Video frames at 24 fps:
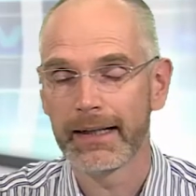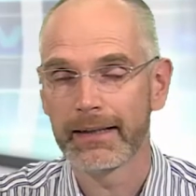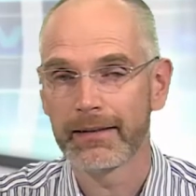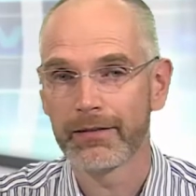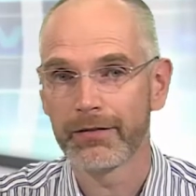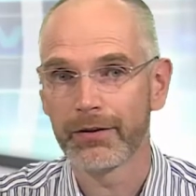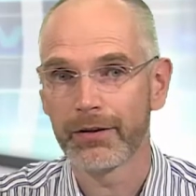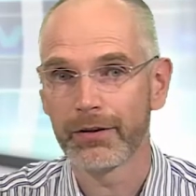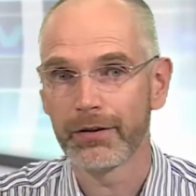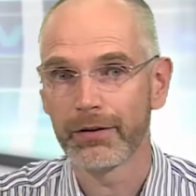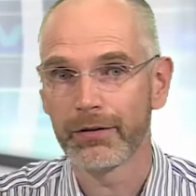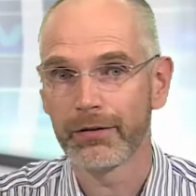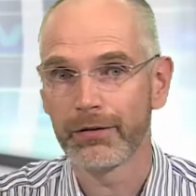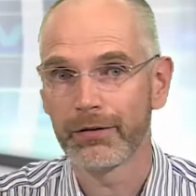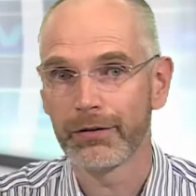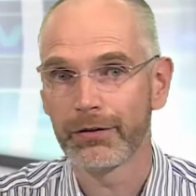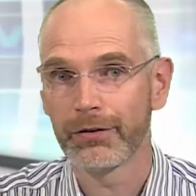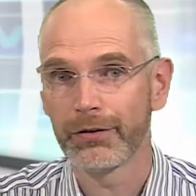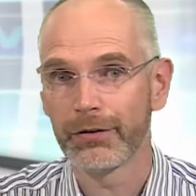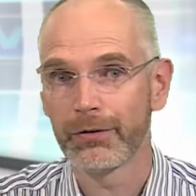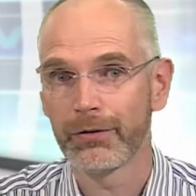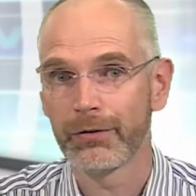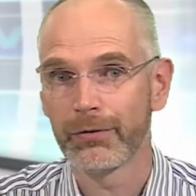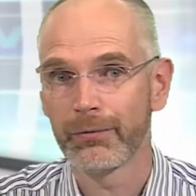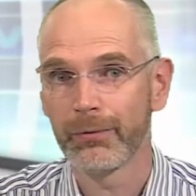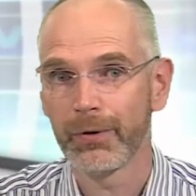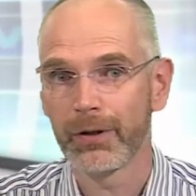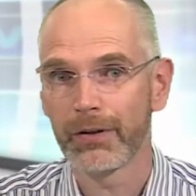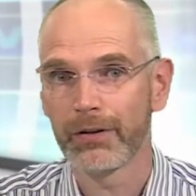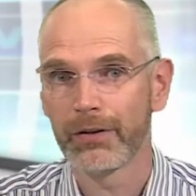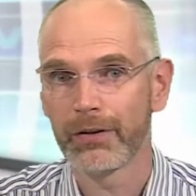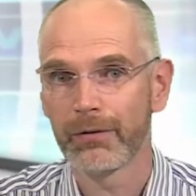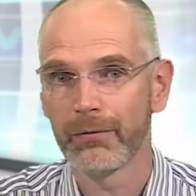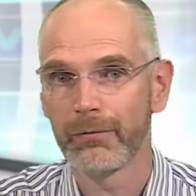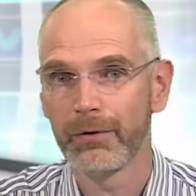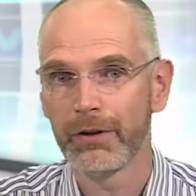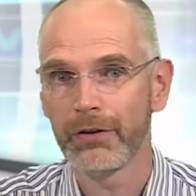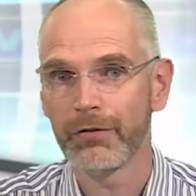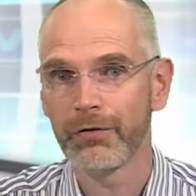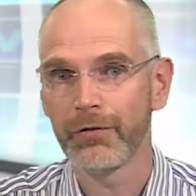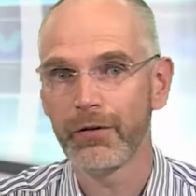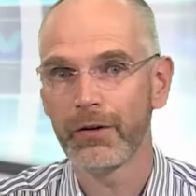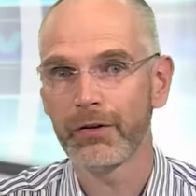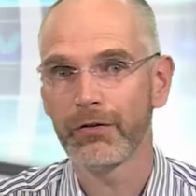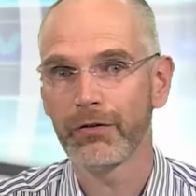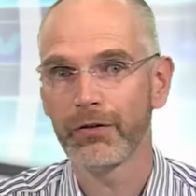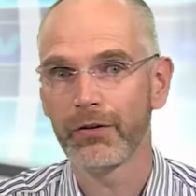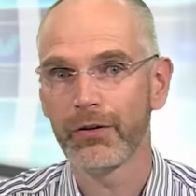so you could wonder which
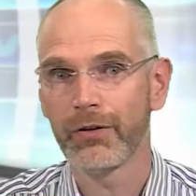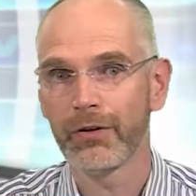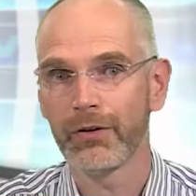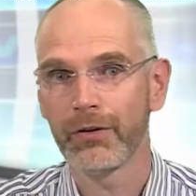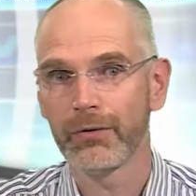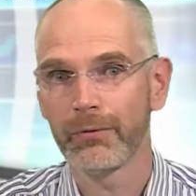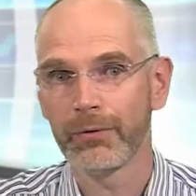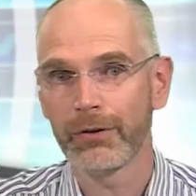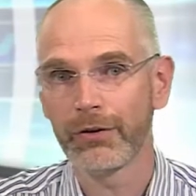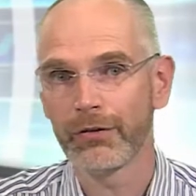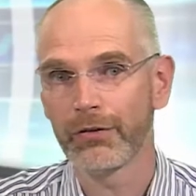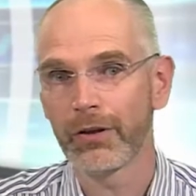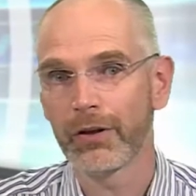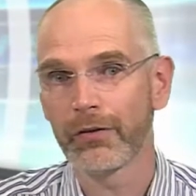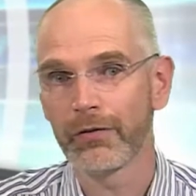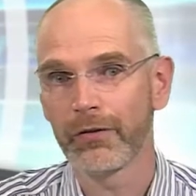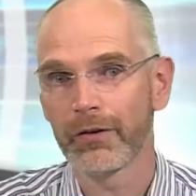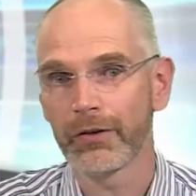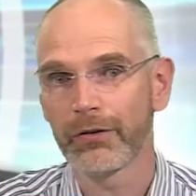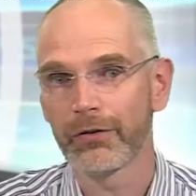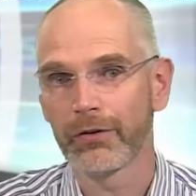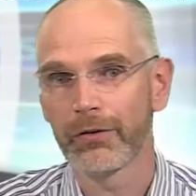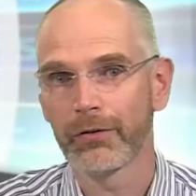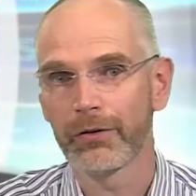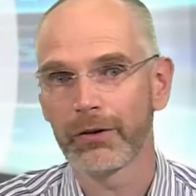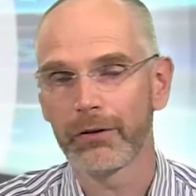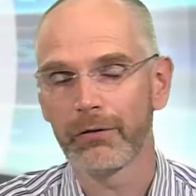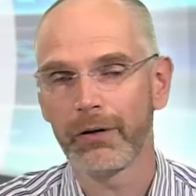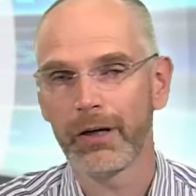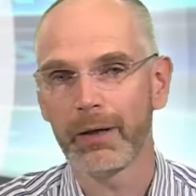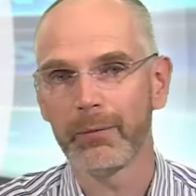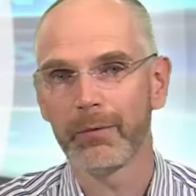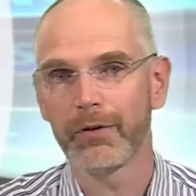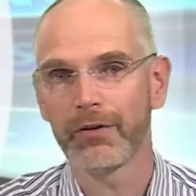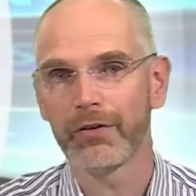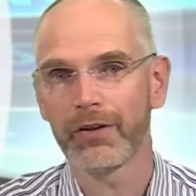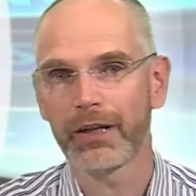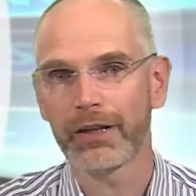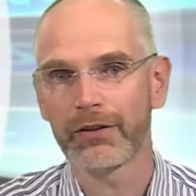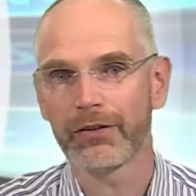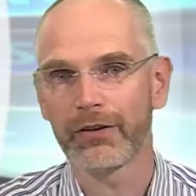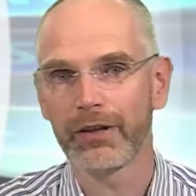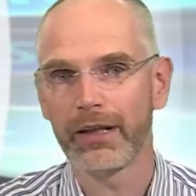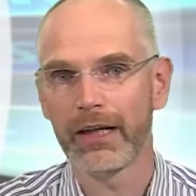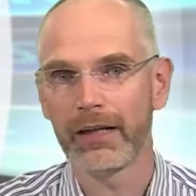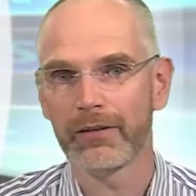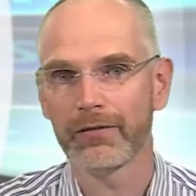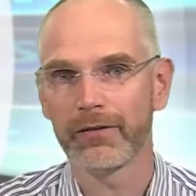non-functional requirements
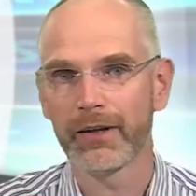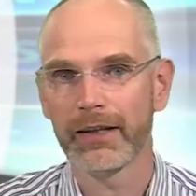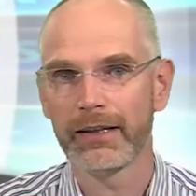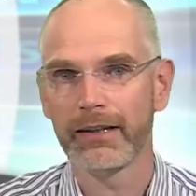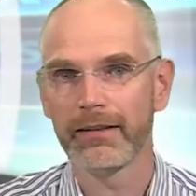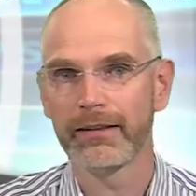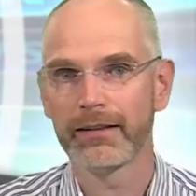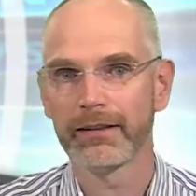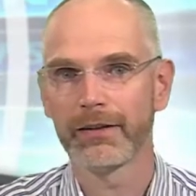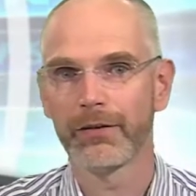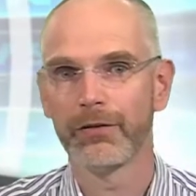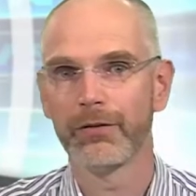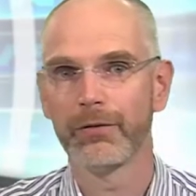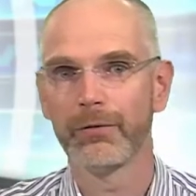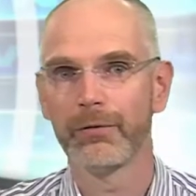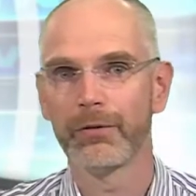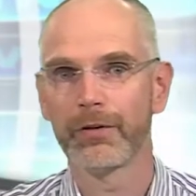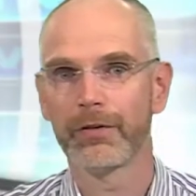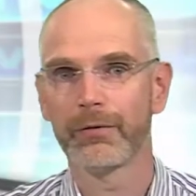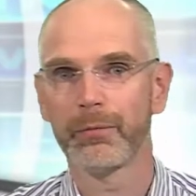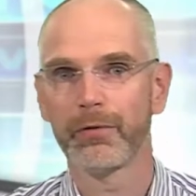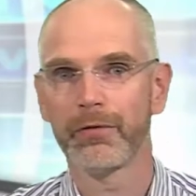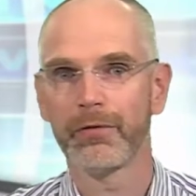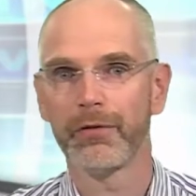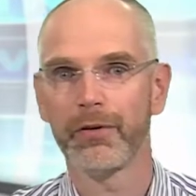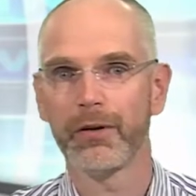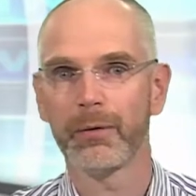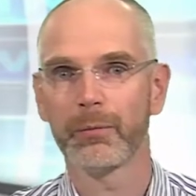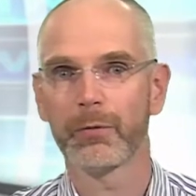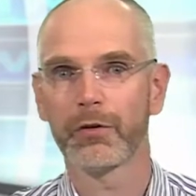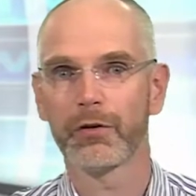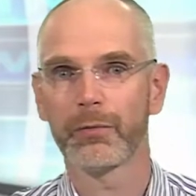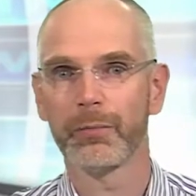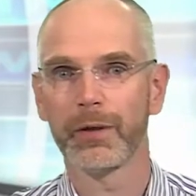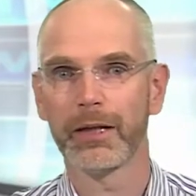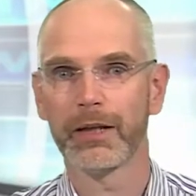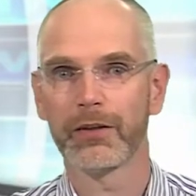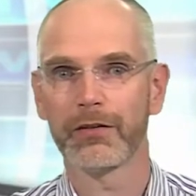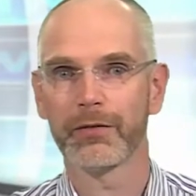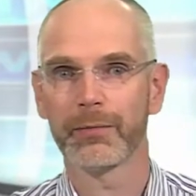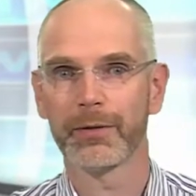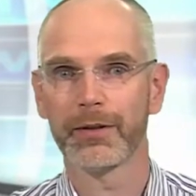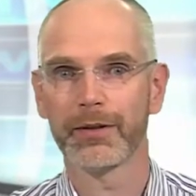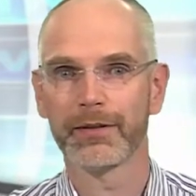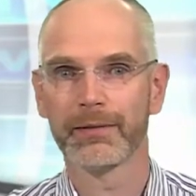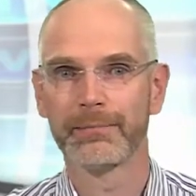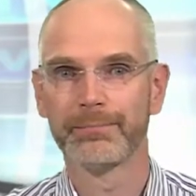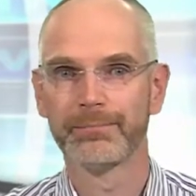actually have anything to do with performance
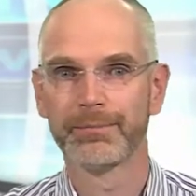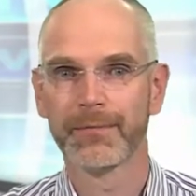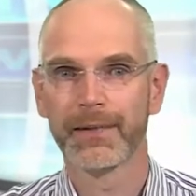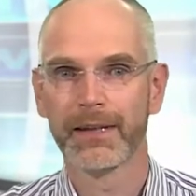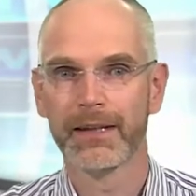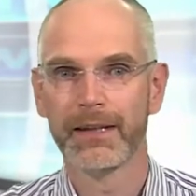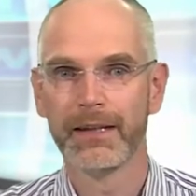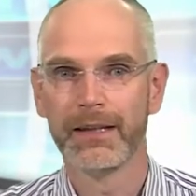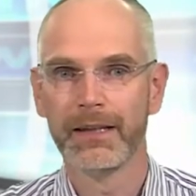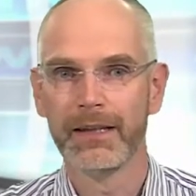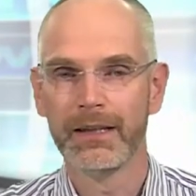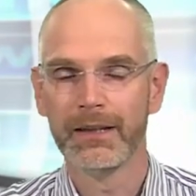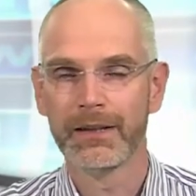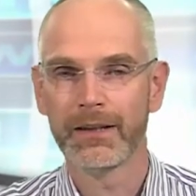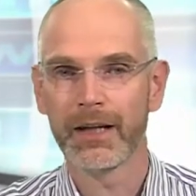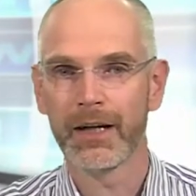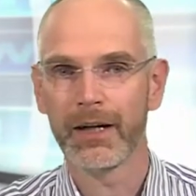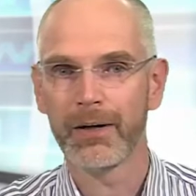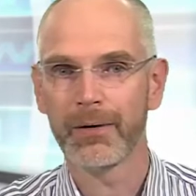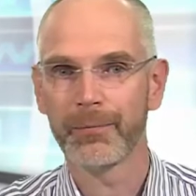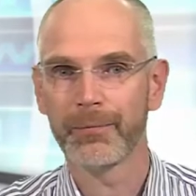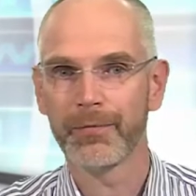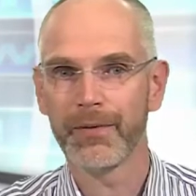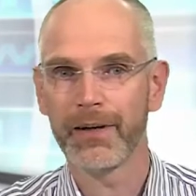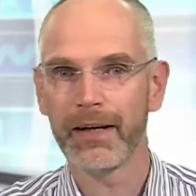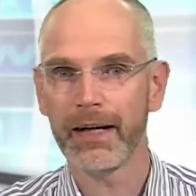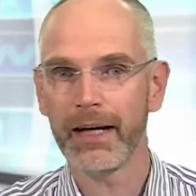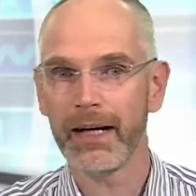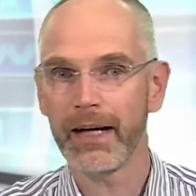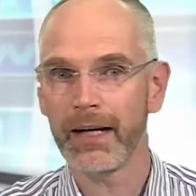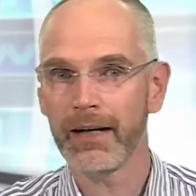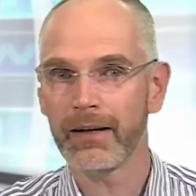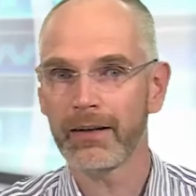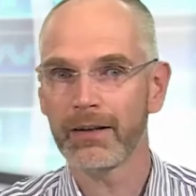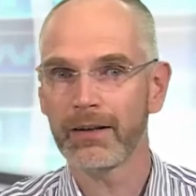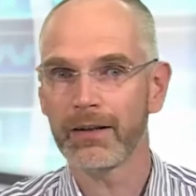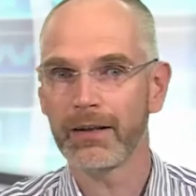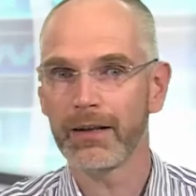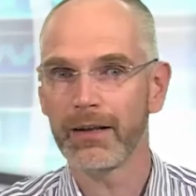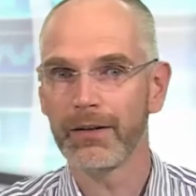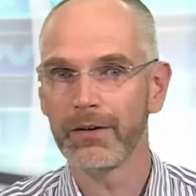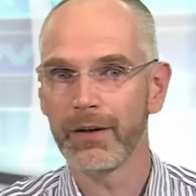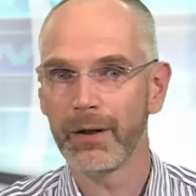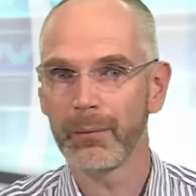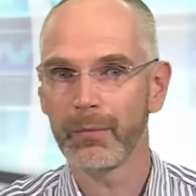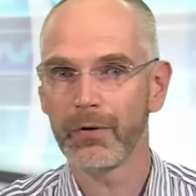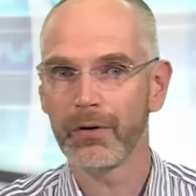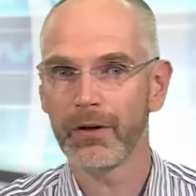management. Now, there are a
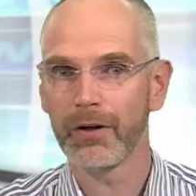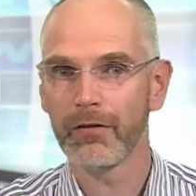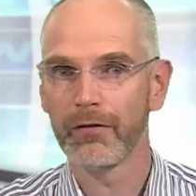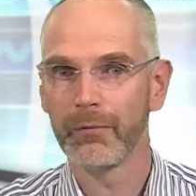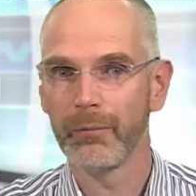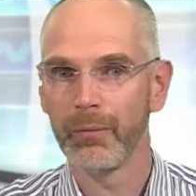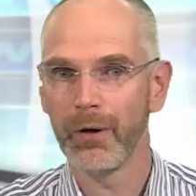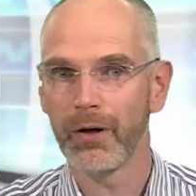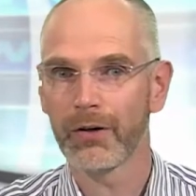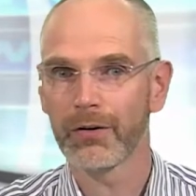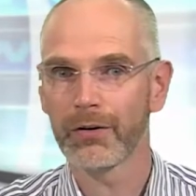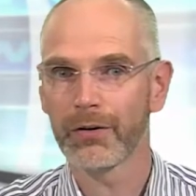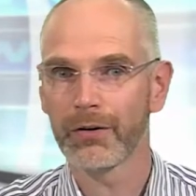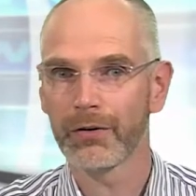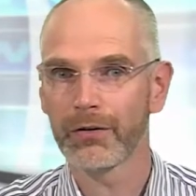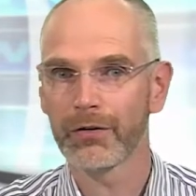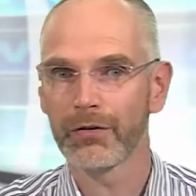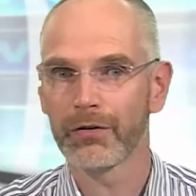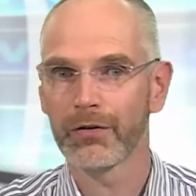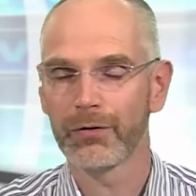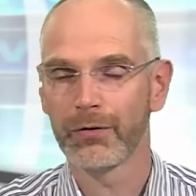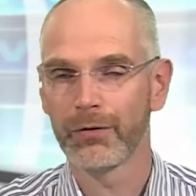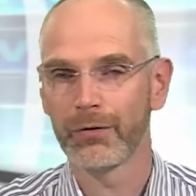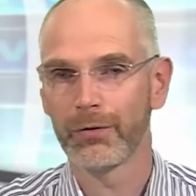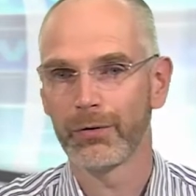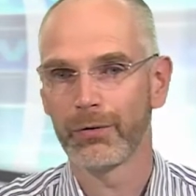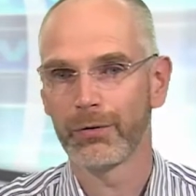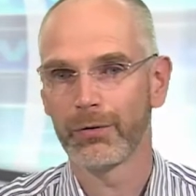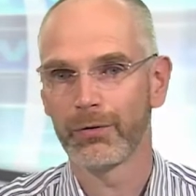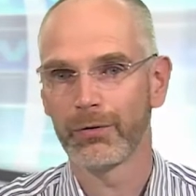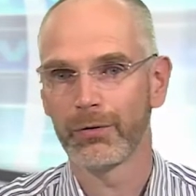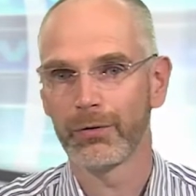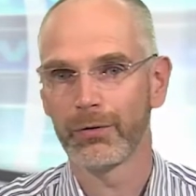number of models to